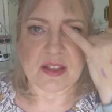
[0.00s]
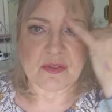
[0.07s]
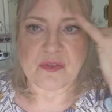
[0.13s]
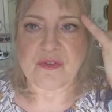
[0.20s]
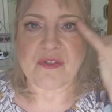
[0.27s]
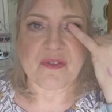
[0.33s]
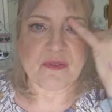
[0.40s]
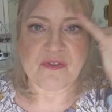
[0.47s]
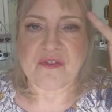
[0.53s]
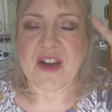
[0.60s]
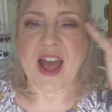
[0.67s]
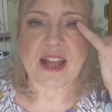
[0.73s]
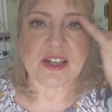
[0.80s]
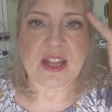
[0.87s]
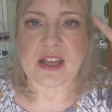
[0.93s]

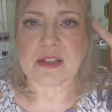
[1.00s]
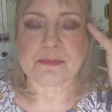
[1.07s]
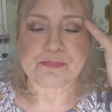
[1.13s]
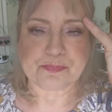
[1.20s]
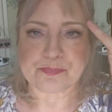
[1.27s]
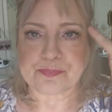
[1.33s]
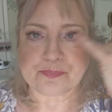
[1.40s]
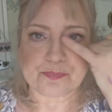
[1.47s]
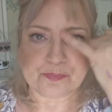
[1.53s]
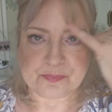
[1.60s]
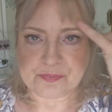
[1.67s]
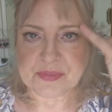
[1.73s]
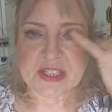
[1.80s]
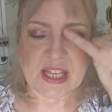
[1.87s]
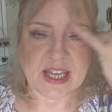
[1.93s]
finer
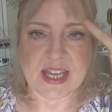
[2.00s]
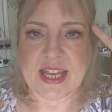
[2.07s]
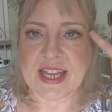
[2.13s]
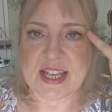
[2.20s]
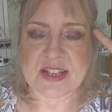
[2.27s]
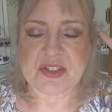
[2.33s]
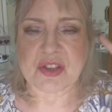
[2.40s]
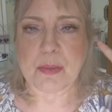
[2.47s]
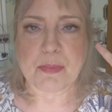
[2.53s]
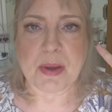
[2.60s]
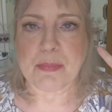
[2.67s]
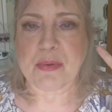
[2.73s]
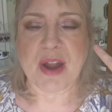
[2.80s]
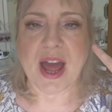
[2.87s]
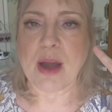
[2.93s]
hairs on my
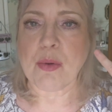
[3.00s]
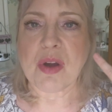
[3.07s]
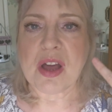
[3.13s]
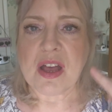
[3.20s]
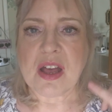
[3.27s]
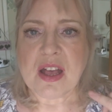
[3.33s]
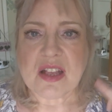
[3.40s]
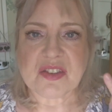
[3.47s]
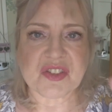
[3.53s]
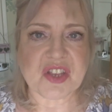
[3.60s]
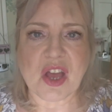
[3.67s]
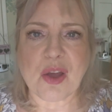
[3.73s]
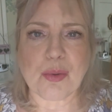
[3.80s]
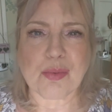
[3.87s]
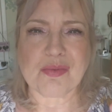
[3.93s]
brow,
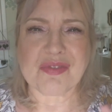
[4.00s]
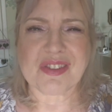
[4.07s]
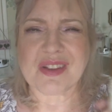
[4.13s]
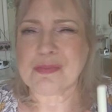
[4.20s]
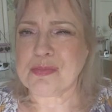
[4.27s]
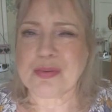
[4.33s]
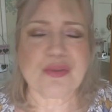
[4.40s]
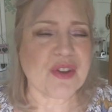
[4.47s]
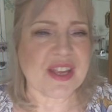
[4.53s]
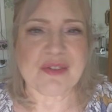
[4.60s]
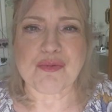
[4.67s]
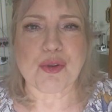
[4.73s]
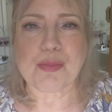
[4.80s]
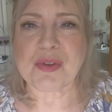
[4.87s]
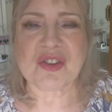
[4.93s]
so they're pretty
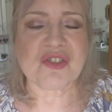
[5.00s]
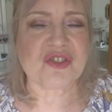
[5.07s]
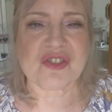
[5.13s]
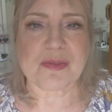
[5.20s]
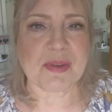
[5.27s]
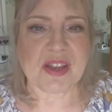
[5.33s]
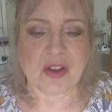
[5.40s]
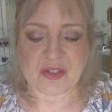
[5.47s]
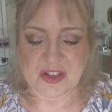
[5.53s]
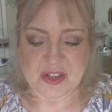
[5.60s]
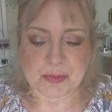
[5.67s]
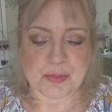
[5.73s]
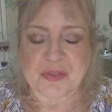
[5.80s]
rubbish, to be honest.